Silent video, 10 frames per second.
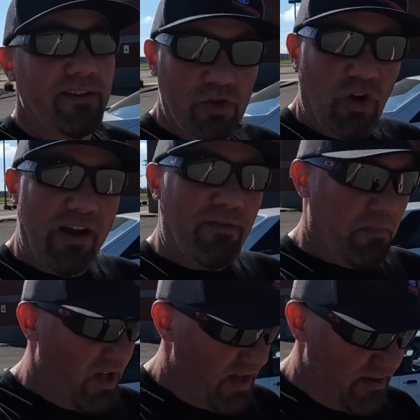Driver
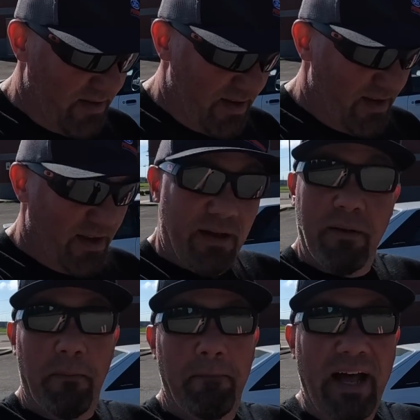mod,
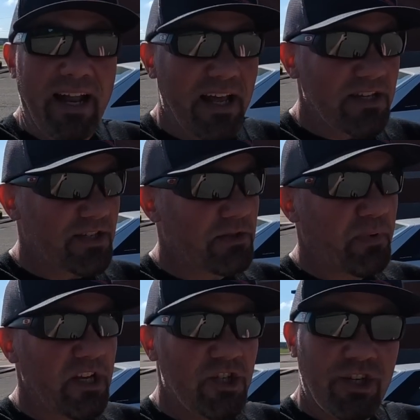badass
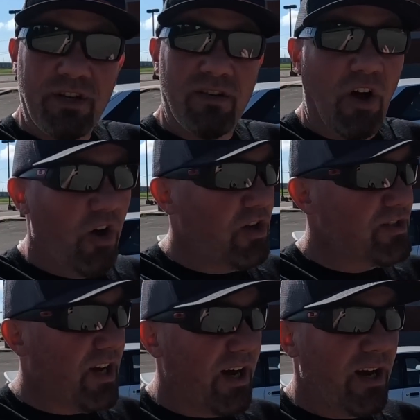suspension, on
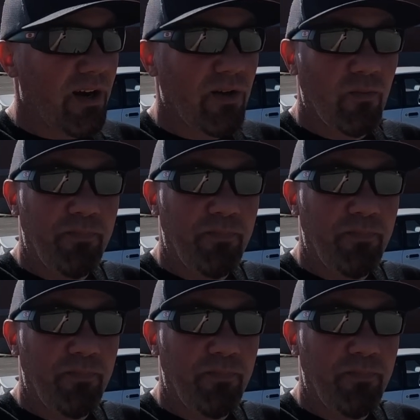tire,